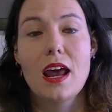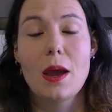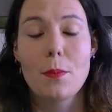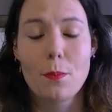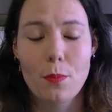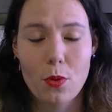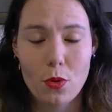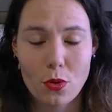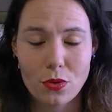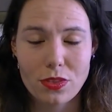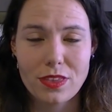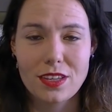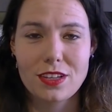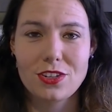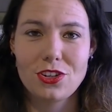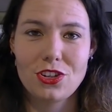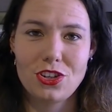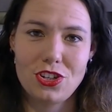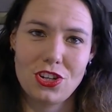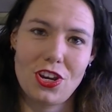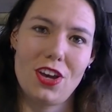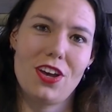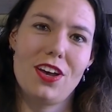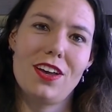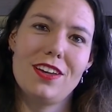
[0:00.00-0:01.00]
I bought this
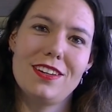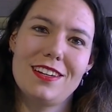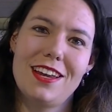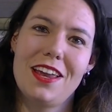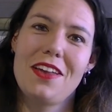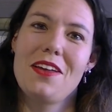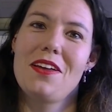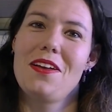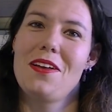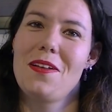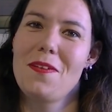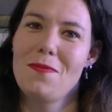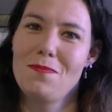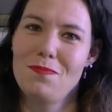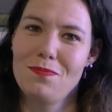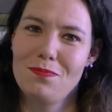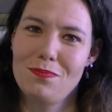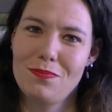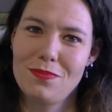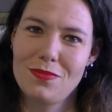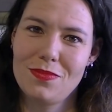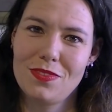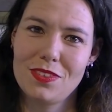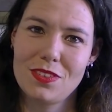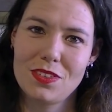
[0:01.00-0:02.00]
shirt
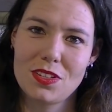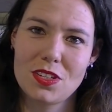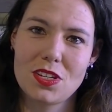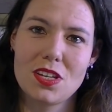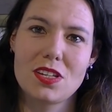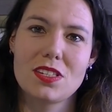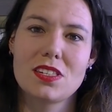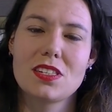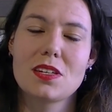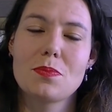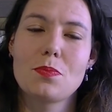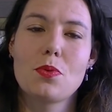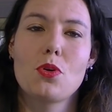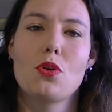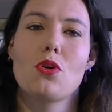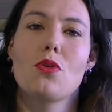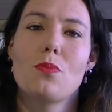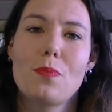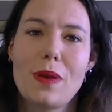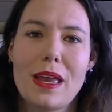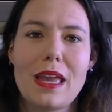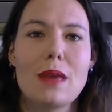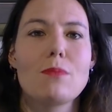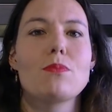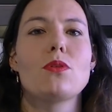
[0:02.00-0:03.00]
to support
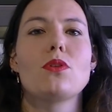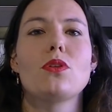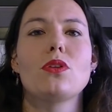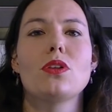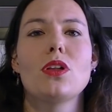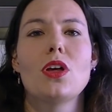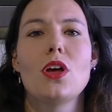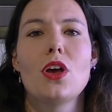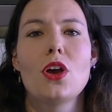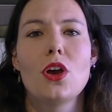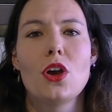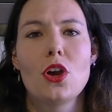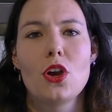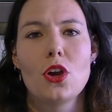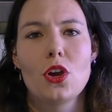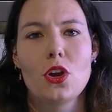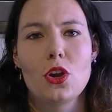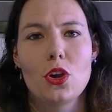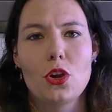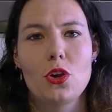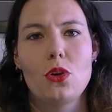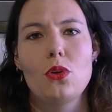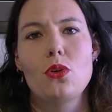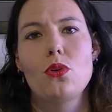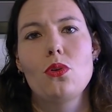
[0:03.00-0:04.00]
people
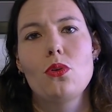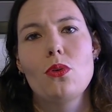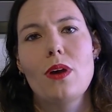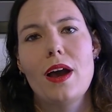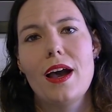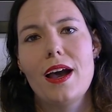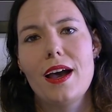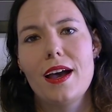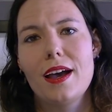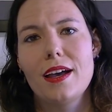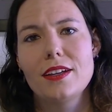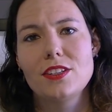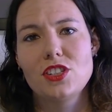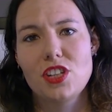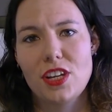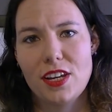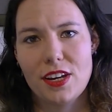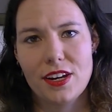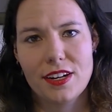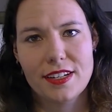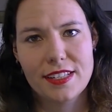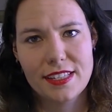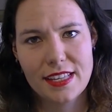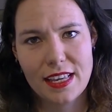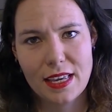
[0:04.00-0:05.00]
who are
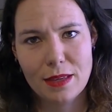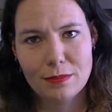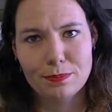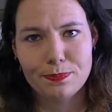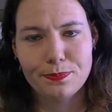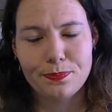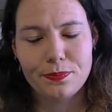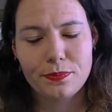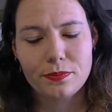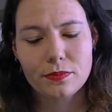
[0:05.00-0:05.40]
GRSM.